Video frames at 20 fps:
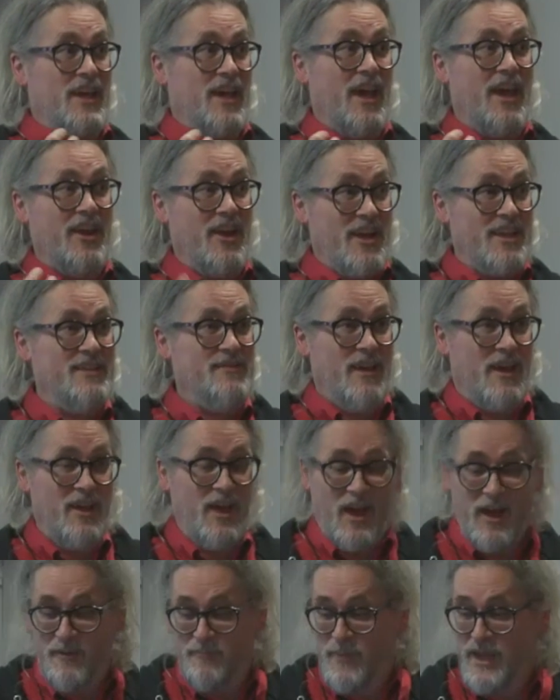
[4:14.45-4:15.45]
And
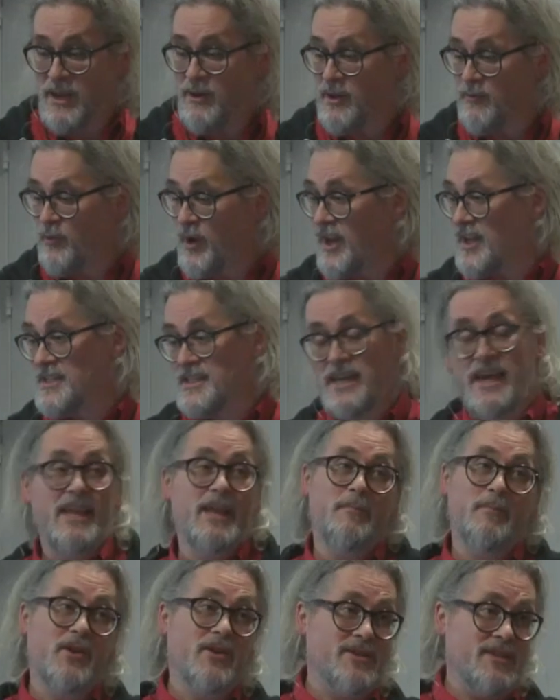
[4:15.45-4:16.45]
I mean it when I say
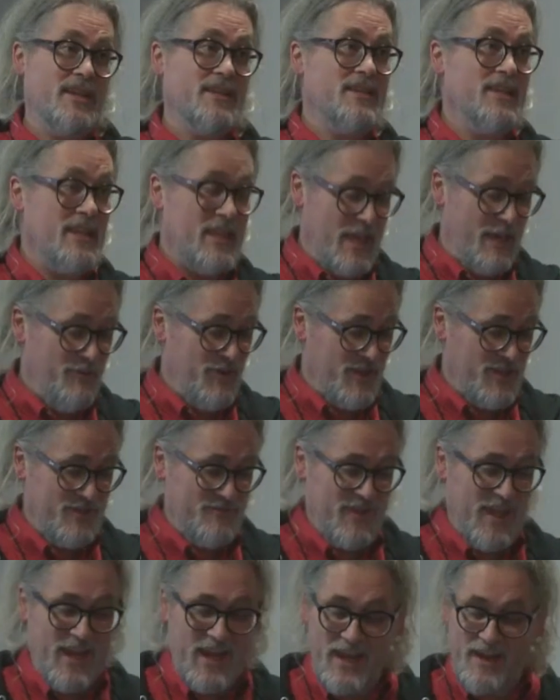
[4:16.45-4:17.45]
that, because I see the evidence
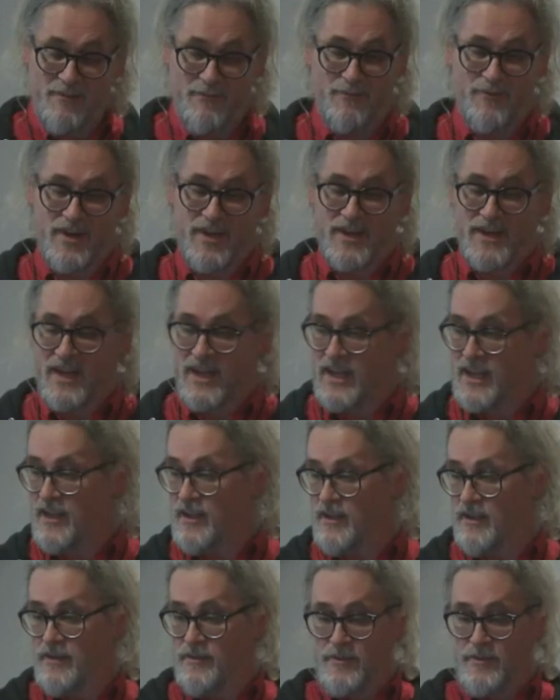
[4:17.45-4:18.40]
of that every day.